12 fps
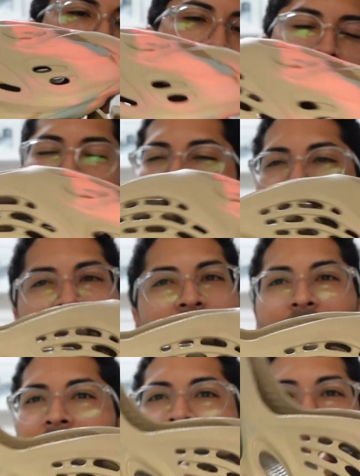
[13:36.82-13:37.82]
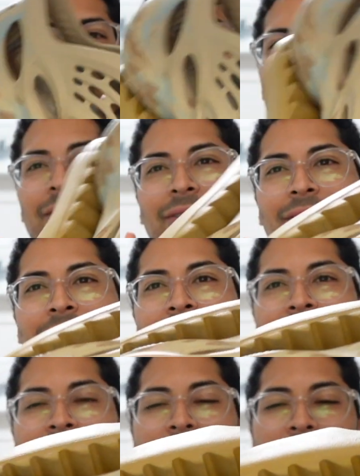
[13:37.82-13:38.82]
They're literally identical.
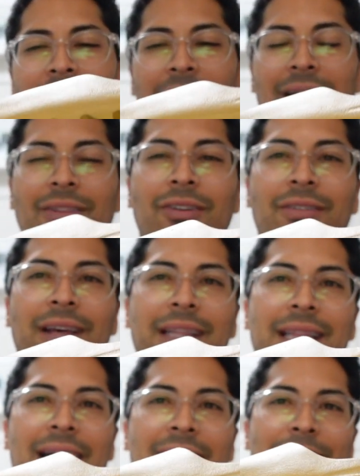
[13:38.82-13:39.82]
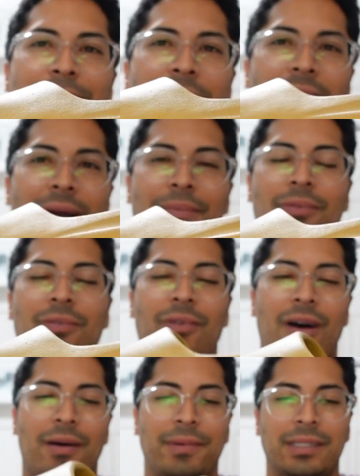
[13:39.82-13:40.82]
Might not look like that, but I
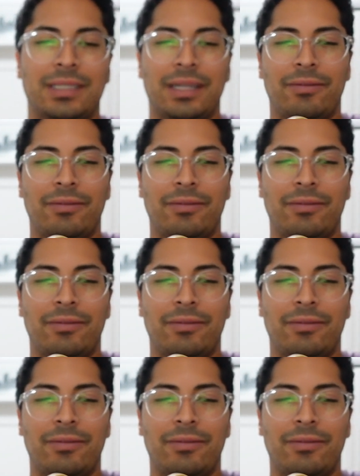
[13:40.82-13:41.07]
promise they